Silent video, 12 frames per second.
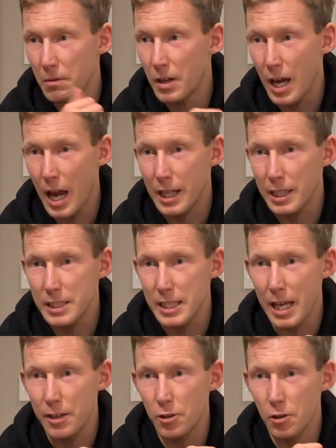
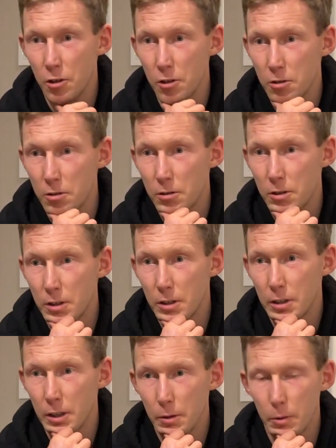Alexander,
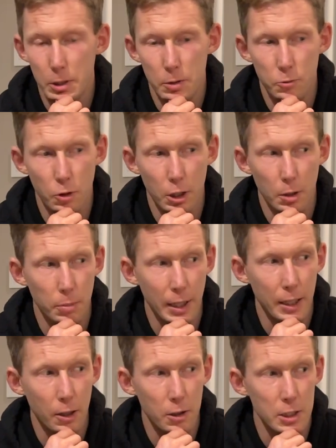oh, I'm drawing a
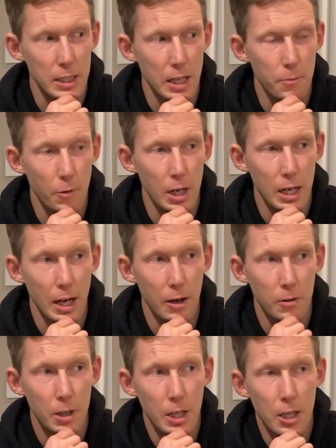blank on his name right now.
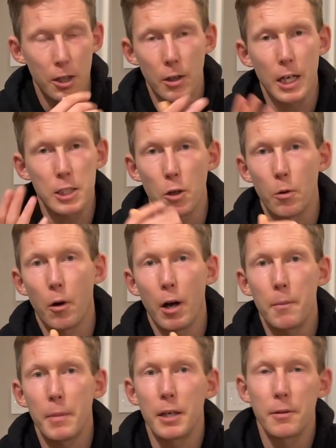You guys know who I
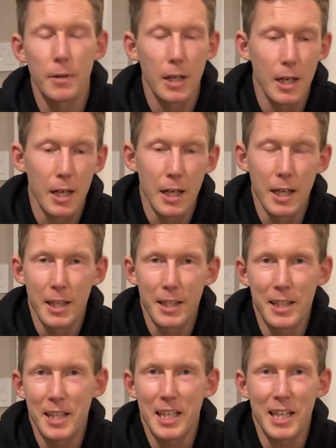mean.
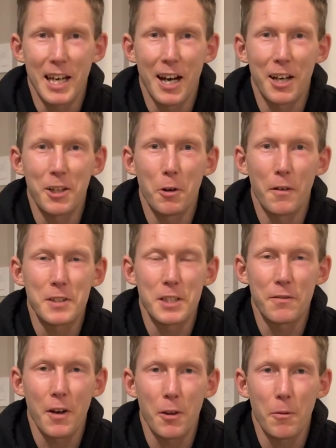The uh, UFC
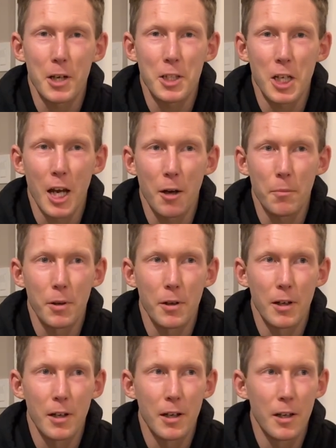featherweight champ,
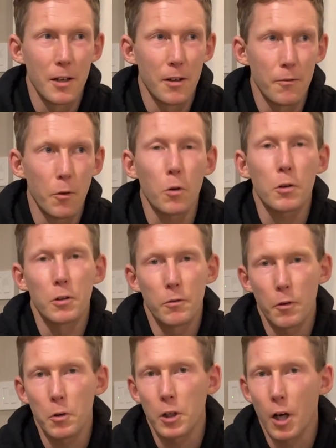Volk,
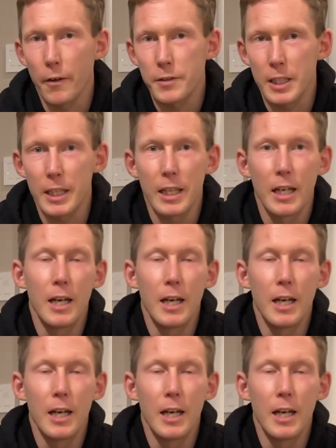Volkanovski